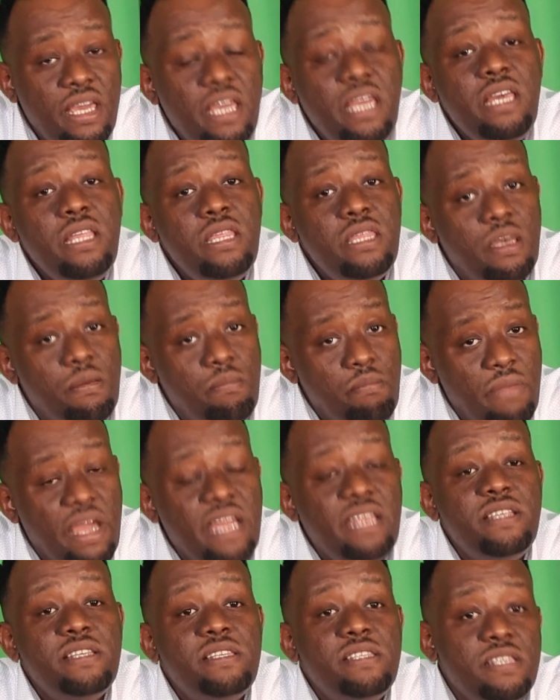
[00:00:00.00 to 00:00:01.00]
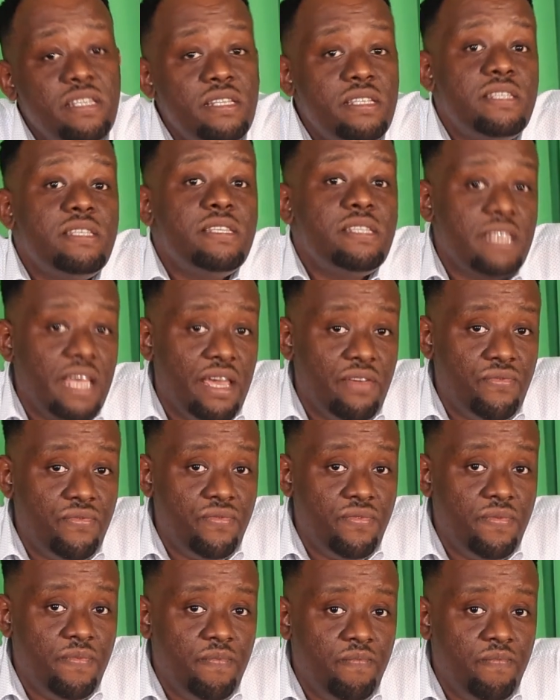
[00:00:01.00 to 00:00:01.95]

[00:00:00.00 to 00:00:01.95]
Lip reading: is the medicine safe?